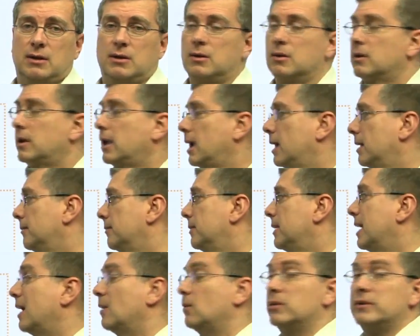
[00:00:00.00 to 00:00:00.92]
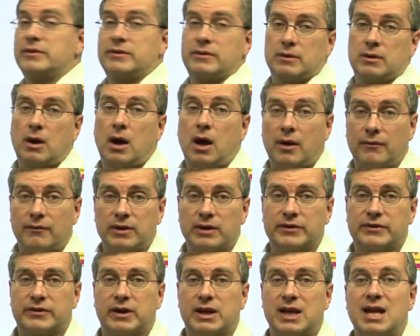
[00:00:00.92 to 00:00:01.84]
Okay? That was
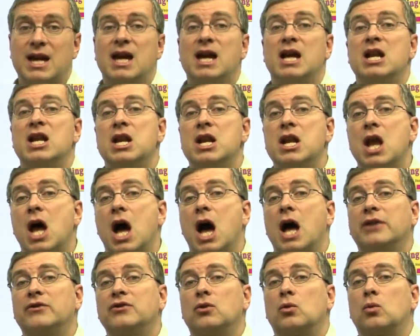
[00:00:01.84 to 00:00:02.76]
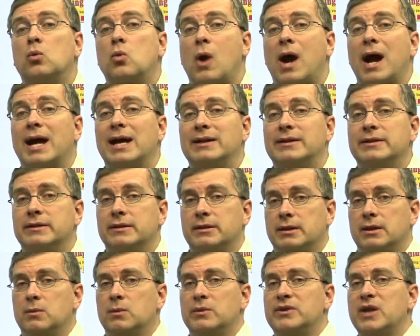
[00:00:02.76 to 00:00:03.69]
obviously not right.
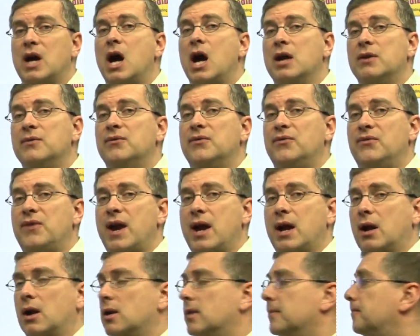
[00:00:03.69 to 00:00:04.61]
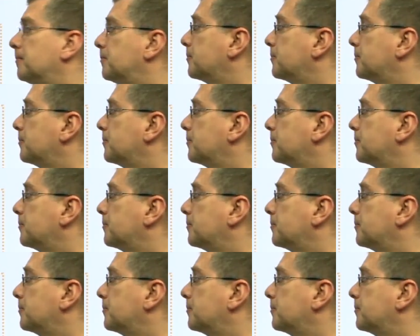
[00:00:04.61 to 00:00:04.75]
It was unfair.